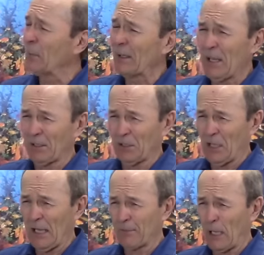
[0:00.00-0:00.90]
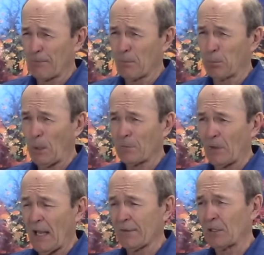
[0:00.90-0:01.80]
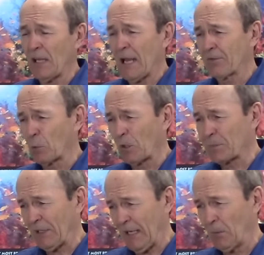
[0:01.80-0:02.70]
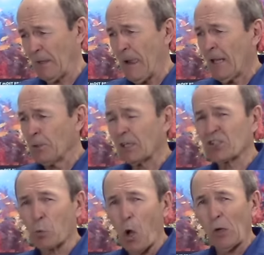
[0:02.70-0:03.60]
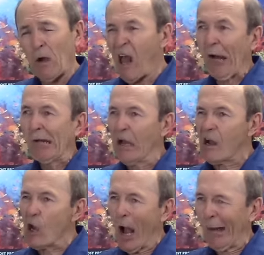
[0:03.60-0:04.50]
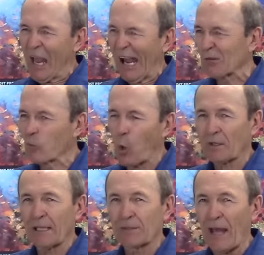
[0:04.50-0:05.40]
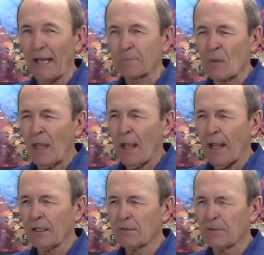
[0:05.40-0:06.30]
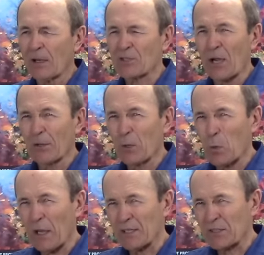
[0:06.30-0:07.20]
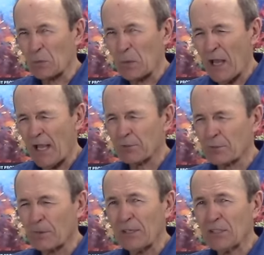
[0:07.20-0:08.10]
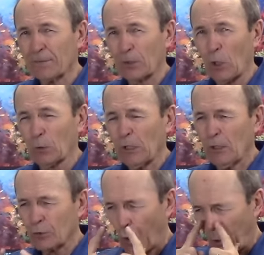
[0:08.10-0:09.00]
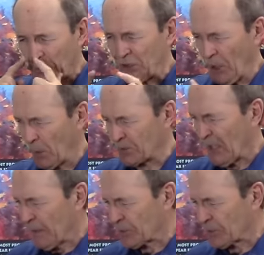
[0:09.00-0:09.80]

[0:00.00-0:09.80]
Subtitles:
by the end of the dive, and I would burp for a half a day afterwards. But anyway, you could swallow back and forth like that, and the various other ways that we had. It was very difficult to hold your nose.